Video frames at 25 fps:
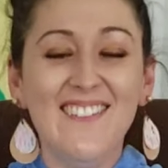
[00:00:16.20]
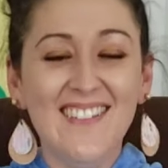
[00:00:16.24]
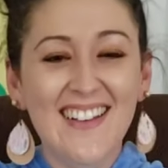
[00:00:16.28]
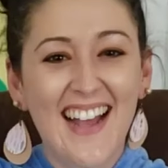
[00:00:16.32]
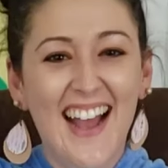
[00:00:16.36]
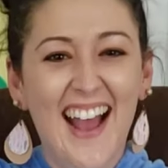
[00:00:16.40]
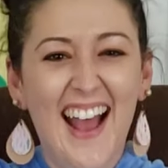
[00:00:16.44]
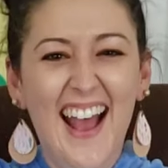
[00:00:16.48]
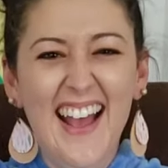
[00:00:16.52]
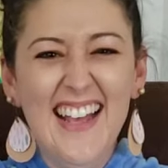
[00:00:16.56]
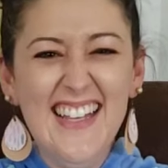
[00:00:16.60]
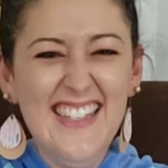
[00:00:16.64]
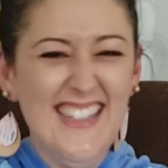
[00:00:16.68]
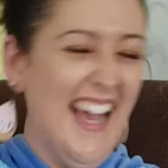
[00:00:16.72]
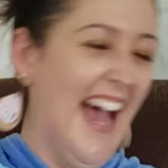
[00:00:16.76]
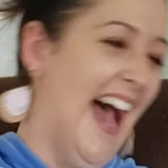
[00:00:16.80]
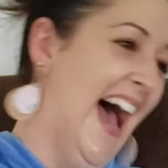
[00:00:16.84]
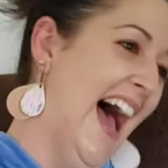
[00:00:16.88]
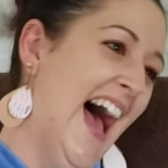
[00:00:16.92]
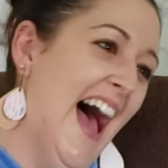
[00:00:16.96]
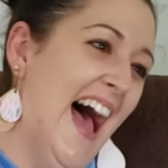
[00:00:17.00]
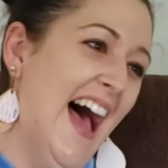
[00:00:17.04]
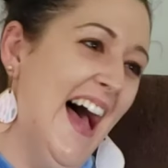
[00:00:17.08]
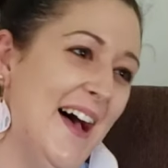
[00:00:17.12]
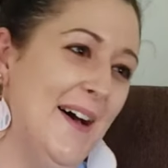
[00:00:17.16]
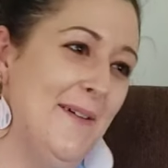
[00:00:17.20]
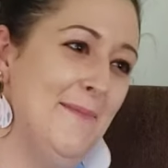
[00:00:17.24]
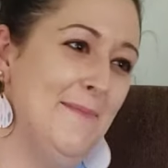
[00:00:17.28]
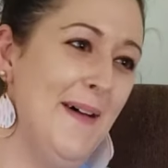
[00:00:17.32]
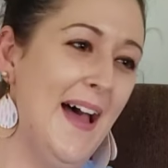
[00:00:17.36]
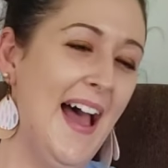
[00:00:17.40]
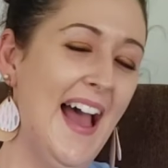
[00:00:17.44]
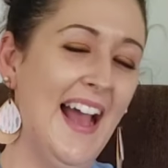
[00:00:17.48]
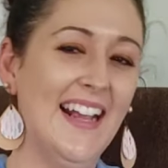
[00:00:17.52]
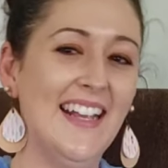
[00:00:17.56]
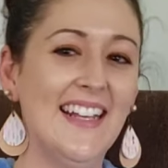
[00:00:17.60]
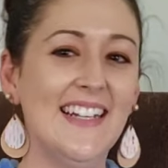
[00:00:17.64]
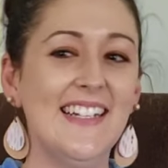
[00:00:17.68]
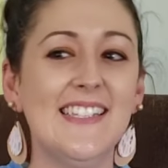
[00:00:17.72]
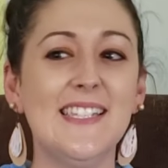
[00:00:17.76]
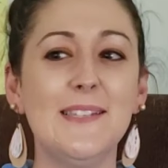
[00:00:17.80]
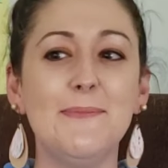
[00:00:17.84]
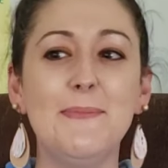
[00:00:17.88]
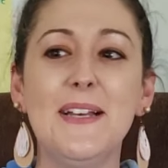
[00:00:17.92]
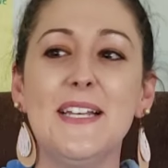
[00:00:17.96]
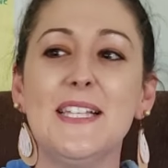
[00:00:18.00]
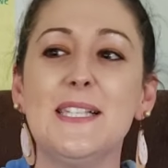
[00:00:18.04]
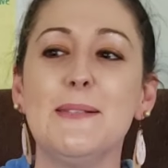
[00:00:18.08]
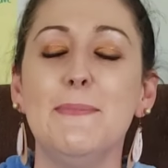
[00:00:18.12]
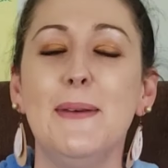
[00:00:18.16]
up, guys? I'm um, back. It's
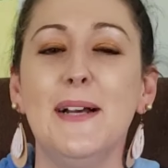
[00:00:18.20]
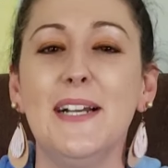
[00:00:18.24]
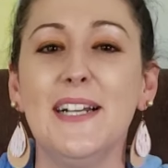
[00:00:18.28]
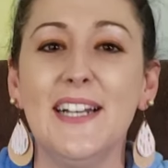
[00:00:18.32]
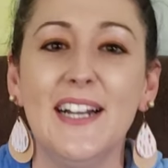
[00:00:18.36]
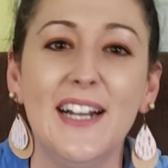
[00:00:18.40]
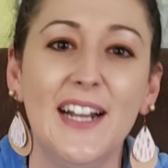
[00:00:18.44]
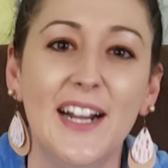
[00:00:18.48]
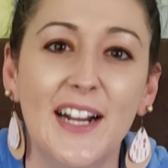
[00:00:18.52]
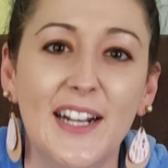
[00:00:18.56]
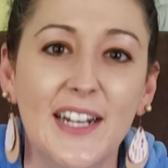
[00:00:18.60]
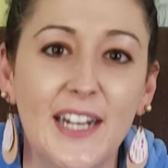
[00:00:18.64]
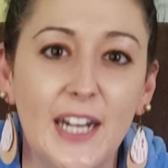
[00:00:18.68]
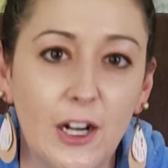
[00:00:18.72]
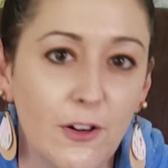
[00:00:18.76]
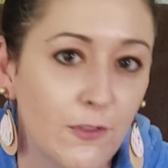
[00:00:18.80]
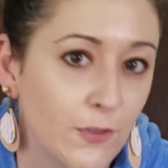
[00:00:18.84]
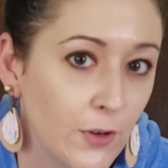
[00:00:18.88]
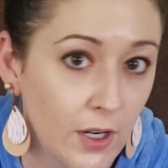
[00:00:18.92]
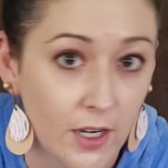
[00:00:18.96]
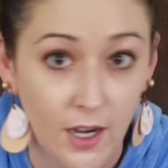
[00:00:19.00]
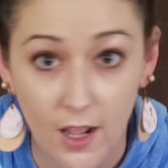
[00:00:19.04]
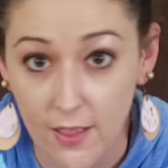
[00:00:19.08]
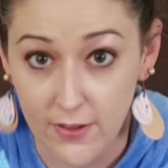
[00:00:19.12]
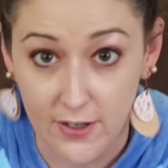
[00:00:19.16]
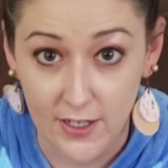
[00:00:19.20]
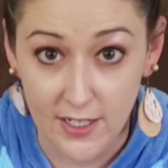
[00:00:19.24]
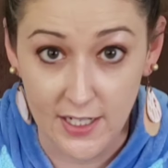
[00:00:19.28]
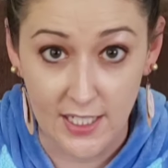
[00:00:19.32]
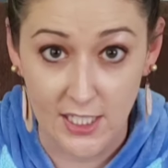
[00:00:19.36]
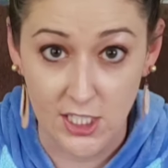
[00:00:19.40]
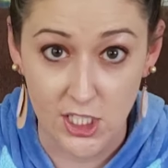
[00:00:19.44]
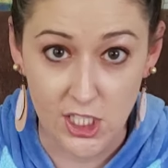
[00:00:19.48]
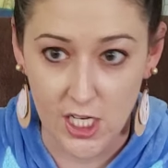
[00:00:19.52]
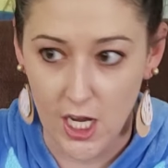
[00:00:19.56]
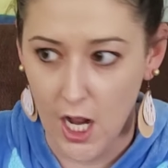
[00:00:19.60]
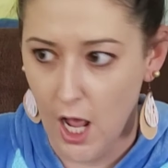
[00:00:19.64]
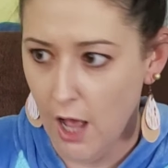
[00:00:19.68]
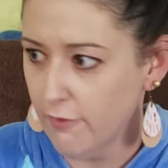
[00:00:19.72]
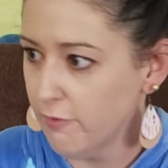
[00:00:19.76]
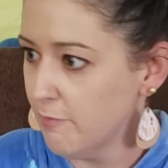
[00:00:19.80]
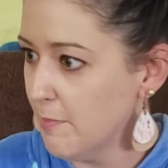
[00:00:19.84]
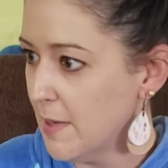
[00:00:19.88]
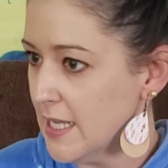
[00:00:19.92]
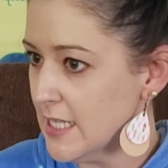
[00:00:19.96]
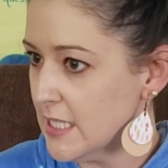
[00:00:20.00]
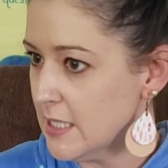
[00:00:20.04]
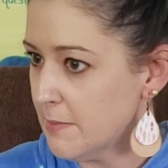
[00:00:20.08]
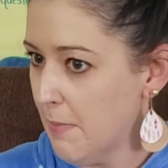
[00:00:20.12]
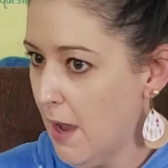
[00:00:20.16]
Miss McGurn here for another edition of
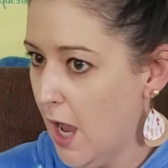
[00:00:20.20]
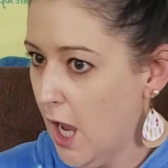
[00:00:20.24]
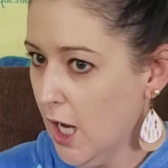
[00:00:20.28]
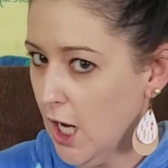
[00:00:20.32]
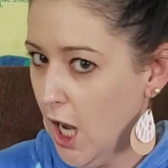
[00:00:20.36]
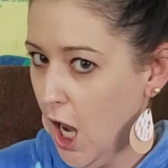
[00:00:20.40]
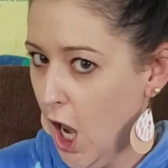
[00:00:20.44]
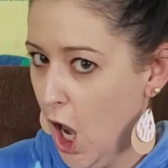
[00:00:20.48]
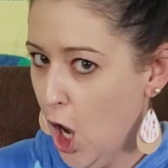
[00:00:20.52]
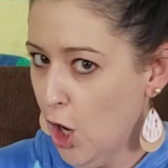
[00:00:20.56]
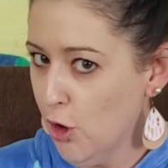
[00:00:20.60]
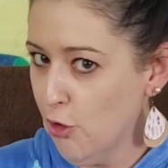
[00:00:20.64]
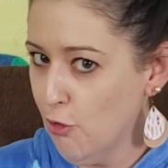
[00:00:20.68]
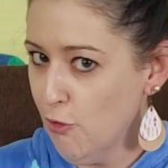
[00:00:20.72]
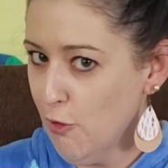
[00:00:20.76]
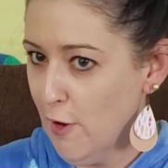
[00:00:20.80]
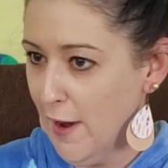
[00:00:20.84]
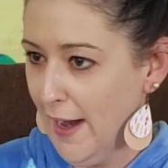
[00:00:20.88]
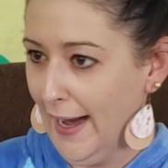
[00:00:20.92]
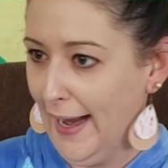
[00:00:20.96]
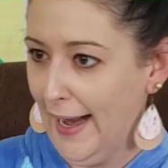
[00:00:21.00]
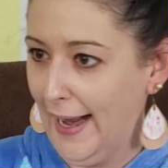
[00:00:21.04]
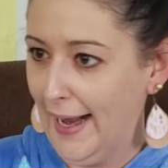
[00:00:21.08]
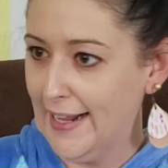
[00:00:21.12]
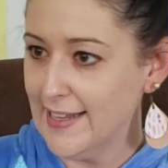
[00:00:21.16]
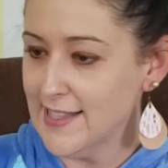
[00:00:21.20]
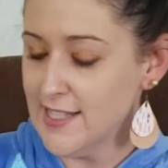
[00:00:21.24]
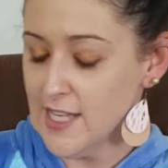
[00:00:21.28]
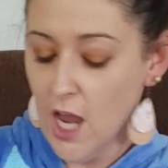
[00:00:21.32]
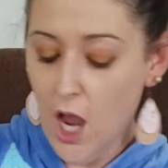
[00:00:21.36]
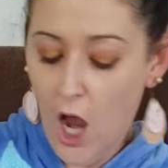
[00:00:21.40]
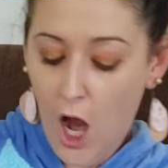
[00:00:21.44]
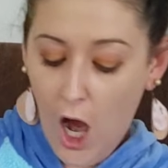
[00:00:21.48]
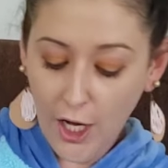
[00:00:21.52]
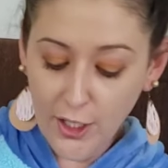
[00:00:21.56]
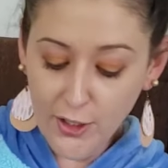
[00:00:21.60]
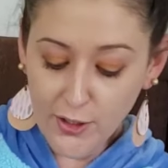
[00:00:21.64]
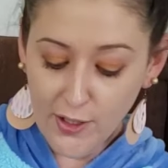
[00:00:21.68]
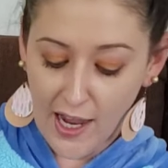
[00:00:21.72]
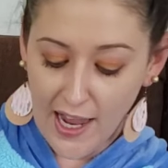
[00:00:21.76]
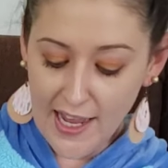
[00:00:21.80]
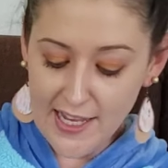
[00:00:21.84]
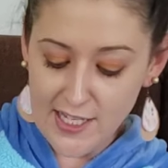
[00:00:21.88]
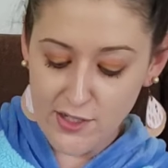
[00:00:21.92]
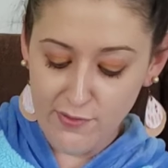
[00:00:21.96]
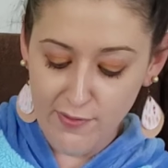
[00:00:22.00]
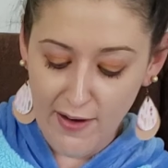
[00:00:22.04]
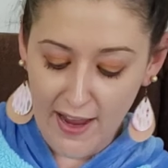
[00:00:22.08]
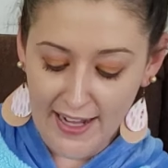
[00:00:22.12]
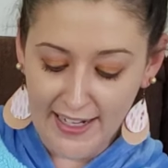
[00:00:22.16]
Miss McGurn Reads. Are you
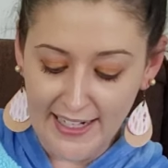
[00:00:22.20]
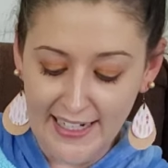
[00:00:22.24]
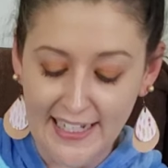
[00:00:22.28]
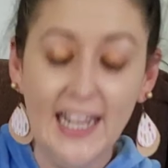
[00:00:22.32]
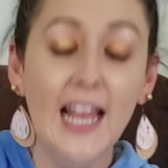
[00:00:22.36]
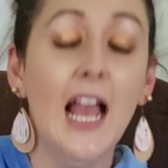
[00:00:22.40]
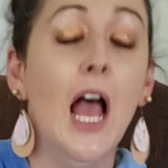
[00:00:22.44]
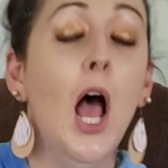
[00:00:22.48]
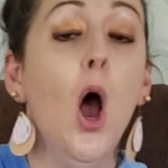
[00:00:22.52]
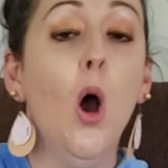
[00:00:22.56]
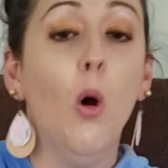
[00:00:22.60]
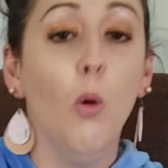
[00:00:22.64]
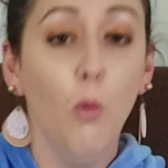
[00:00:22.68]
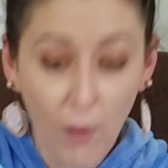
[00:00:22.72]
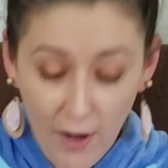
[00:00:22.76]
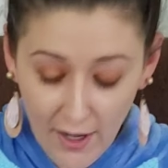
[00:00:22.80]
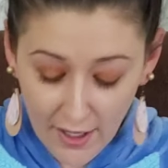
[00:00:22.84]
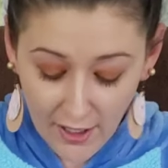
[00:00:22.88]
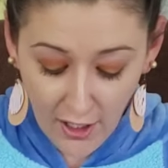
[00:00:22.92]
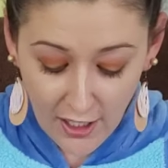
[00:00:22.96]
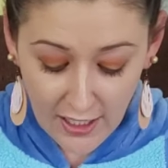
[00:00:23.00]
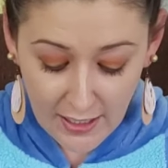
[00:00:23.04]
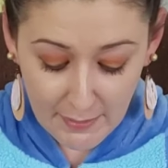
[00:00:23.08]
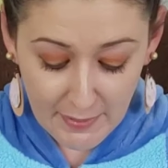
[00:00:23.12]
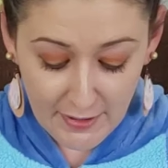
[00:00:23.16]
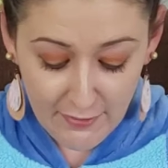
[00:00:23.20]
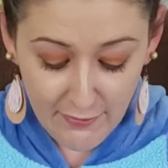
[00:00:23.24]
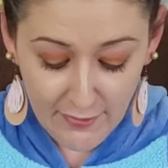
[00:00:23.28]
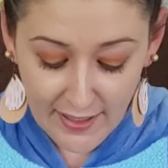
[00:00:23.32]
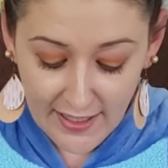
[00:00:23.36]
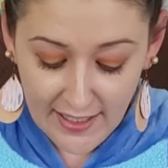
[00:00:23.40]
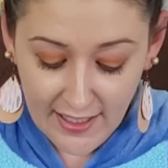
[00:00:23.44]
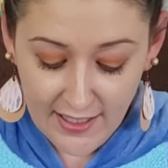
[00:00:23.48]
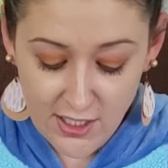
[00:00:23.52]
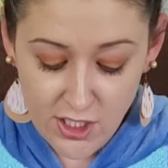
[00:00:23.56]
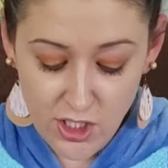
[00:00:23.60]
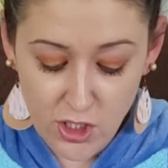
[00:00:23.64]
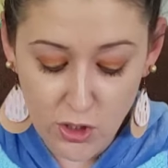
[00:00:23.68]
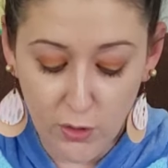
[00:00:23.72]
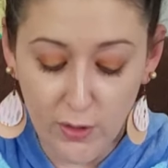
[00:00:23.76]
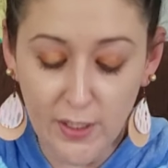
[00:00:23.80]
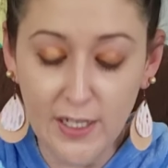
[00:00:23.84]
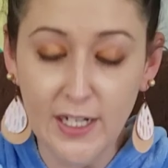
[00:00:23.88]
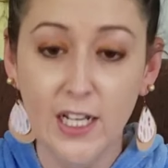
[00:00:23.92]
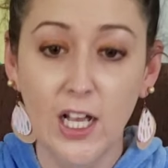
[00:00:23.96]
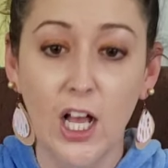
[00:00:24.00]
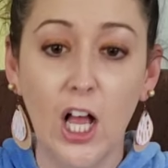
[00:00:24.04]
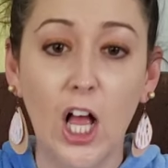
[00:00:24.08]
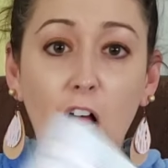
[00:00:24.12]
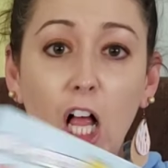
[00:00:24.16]
guys ready? We're going to be reading a story
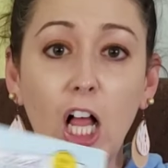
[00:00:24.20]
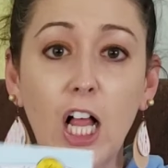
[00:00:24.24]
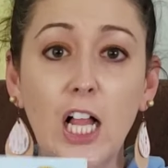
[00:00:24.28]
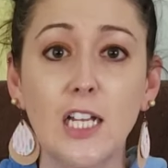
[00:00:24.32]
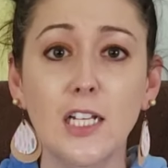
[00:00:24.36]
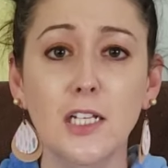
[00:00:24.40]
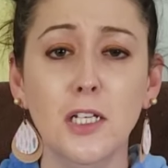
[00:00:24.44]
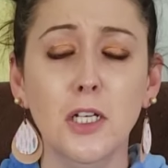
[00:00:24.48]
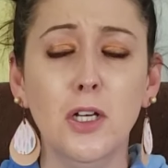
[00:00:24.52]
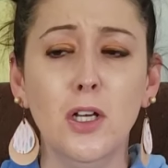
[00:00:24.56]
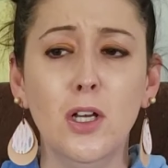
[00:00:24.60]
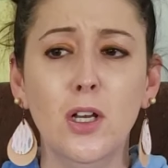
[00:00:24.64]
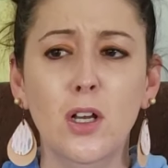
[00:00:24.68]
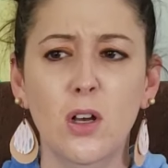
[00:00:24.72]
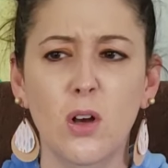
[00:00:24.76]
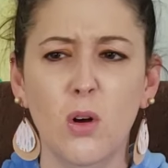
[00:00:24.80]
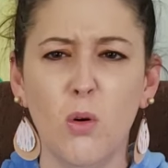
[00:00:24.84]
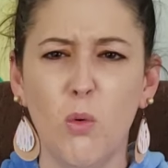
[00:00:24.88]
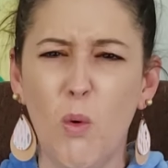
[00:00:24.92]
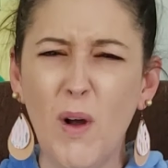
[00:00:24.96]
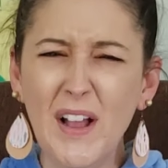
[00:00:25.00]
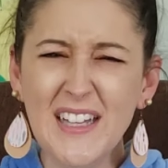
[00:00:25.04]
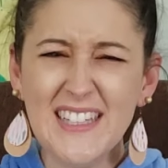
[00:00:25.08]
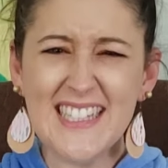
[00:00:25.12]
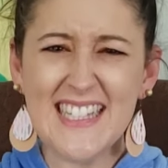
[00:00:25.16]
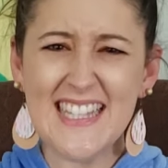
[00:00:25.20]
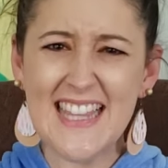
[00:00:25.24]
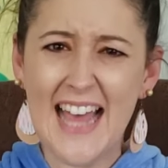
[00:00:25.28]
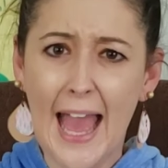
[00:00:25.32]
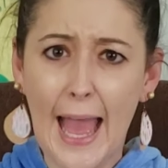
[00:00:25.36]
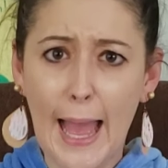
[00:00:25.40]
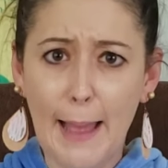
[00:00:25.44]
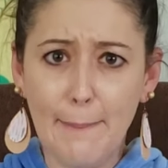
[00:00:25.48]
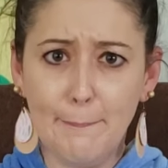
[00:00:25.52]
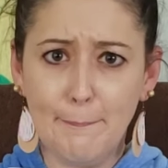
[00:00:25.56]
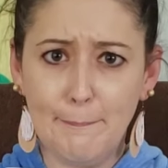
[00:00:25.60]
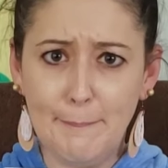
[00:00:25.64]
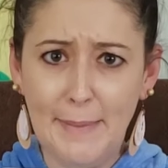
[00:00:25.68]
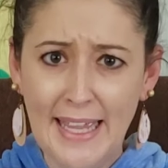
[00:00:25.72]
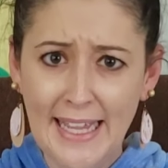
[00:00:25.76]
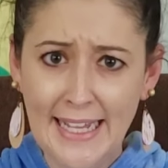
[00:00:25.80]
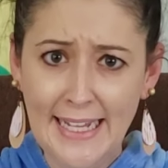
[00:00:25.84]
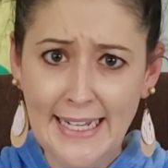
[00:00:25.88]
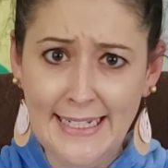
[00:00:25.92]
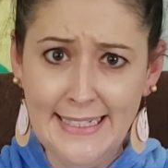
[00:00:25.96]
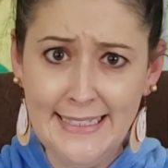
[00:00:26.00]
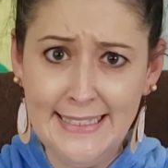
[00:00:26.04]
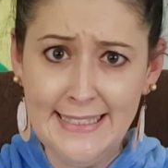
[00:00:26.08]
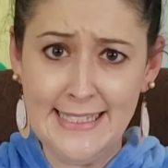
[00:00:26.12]
called What's That, Mittens?